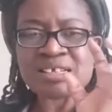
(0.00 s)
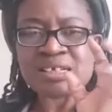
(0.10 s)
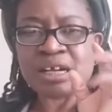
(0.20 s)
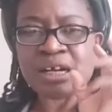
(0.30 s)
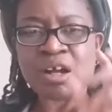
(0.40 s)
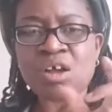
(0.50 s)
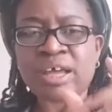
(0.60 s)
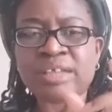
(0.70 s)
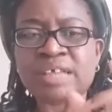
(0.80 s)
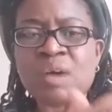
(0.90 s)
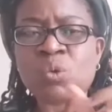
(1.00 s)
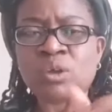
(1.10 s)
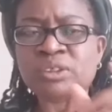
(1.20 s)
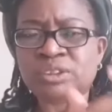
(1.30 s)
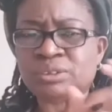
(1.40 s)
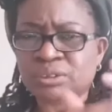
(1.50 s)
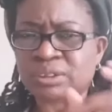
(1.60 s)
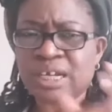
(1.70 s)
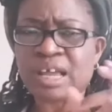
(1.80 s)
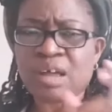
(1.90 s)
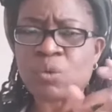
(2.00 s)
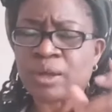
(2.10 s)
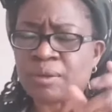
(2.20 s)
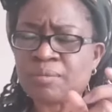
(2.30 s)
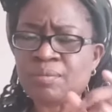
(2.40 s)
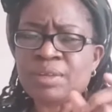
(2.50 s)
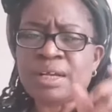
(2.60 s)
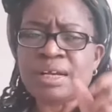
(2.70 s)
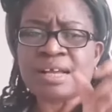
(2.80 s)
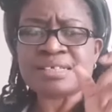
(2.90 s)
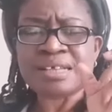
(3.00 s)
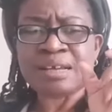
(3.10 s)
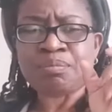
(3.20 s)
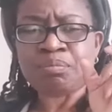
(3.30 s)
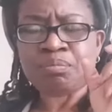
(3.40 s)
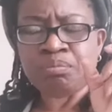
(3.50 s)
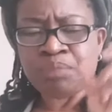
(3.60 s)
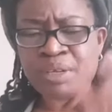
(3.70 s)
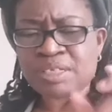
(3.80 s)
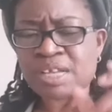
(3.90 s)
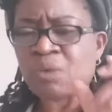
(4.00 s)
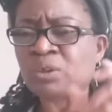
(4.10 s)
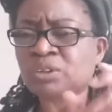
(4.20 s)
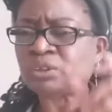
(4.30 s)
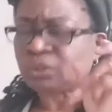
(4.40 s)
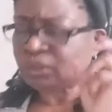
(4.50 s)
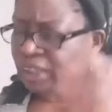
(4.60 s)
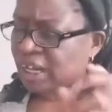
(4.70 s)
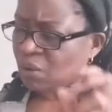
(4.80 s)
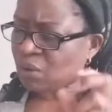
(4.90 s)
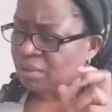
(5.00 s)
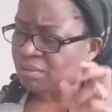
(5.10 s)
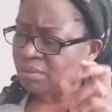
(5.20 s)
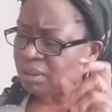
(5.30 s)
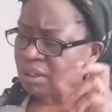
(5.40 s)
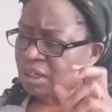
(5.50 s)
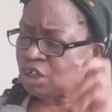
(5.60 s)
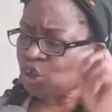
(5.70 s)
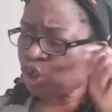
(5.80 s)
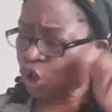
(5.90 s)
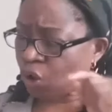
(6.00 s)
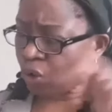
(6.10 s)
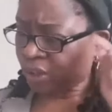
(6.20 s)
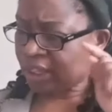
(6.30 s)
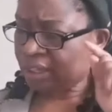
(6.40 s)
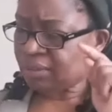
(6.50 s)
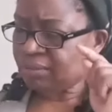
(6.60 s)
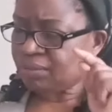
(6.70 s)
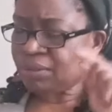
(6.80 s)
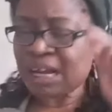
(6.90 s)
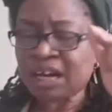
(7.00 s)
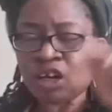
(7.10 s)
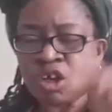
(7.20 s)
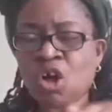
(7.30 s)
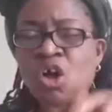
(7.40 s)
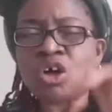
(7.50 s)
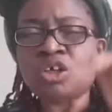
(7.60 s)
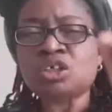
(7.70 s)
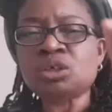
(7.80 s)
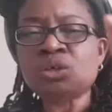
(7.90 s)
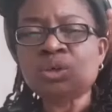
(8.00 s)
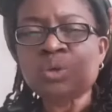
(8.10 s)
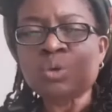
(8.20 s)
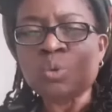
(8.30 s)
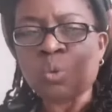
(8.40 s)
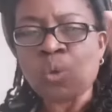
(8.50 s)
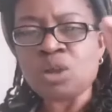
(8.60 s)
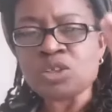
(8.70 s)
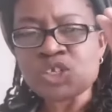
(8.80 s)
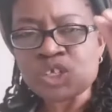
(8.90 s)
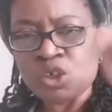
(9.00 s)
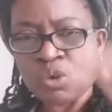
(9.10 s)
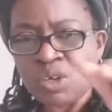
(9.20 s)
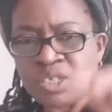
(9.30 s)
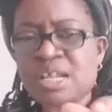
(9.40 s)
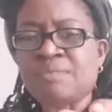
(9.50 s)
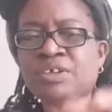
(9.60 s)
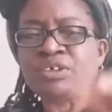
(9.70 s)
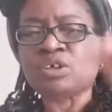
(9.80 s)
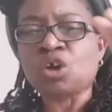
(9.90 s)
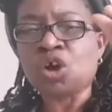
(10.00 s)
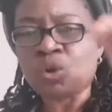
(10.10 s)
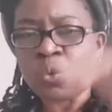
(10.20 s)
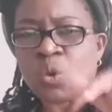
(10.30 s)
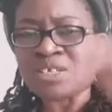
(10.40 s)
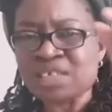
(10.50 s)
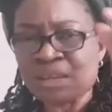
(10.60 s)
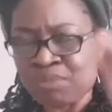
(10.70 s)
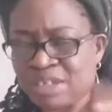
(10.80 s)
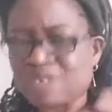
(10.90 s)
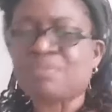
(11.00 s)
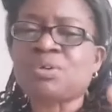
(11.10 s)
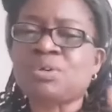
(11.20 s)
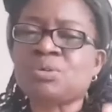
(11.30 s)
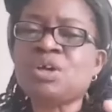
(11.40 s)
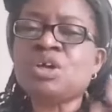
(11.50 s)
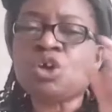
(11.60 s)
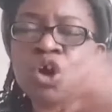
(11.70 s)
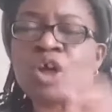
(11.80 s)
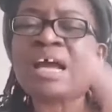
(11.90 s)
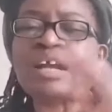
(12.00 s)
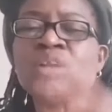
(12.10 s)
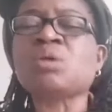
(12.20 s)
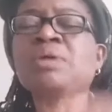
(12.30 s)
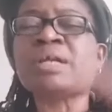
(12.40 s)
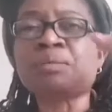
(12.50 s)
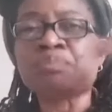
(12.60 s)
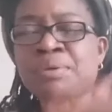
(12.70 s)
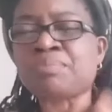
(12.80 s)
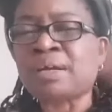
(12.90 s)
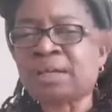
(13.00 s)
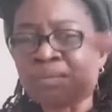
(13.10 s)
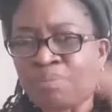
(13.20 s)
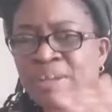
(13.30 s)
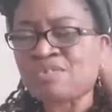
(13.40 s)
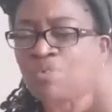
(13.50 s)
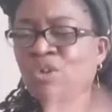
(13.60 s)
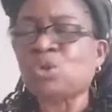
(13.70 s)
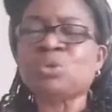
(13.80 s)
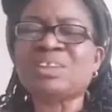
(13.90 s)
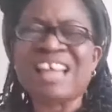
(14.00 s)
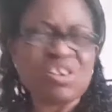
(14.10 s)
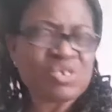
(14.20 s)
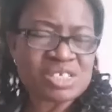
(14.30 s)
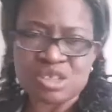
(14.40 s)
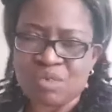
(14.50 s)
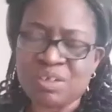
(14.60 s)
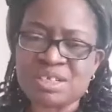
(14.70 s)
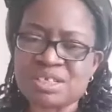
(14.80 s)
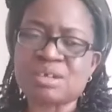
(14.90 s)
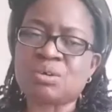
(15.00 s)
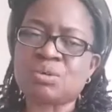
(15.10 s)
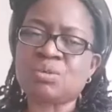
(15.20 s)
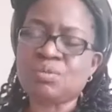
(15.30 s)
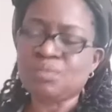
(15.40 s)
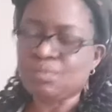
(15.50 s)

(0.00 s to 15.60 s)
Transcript: that's the nugget I want you to take away. That's the bit I want you to take away, knowing that God wants your salvation. God wants the best for you. God had already prepared the best for you thousands of years ago,